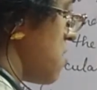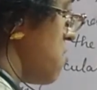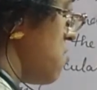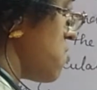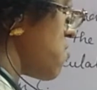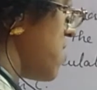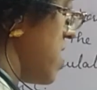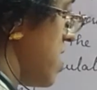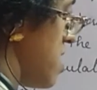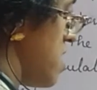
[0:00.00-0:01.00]
Q
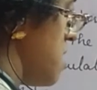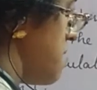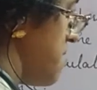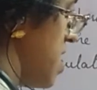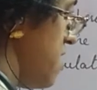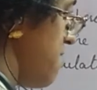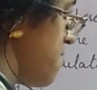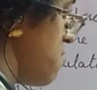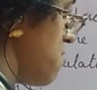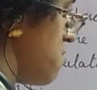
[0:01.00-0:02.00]
square by
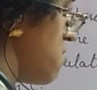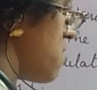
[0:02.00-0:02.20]
4